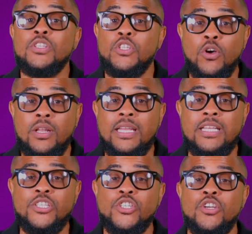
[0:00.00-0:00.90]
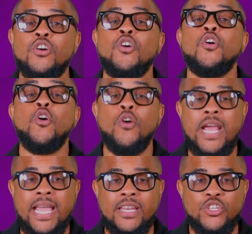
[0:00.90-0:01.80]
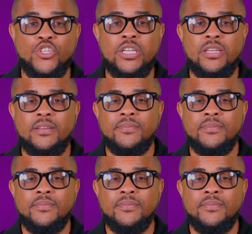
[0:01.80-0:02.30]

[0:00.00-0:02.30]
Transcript: knowledge, or energy.